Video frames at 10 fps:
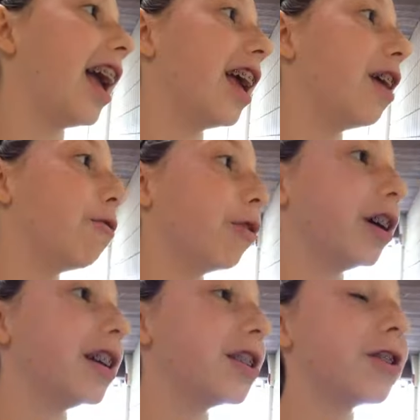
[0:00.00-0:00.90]
It
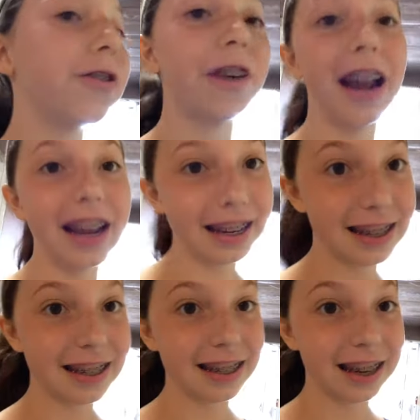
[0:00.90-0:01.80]
was
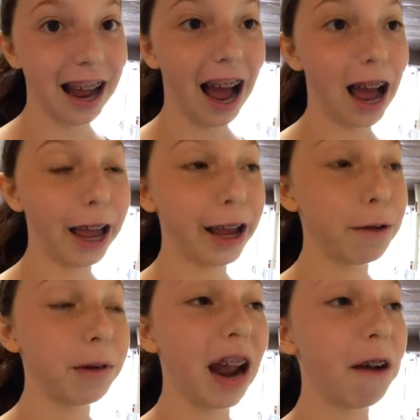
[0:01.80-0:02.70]
great. I
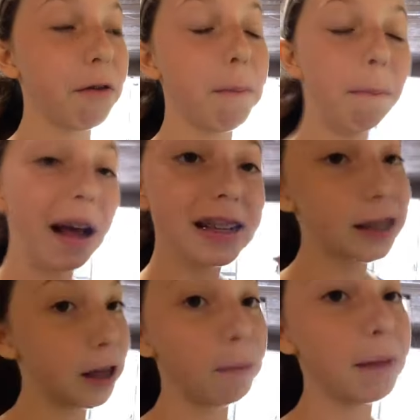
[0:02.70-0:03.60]
am gonna have the
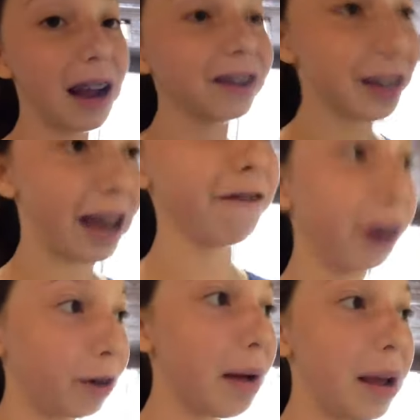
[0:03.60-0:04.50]
best thumbnails
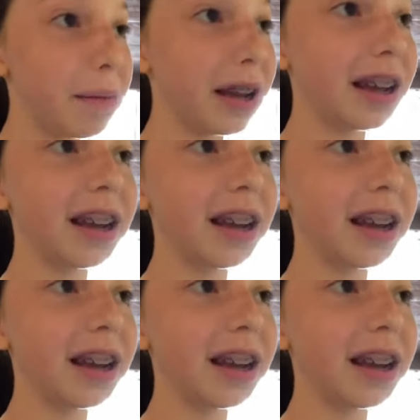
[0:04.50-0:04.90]
ever, maybe.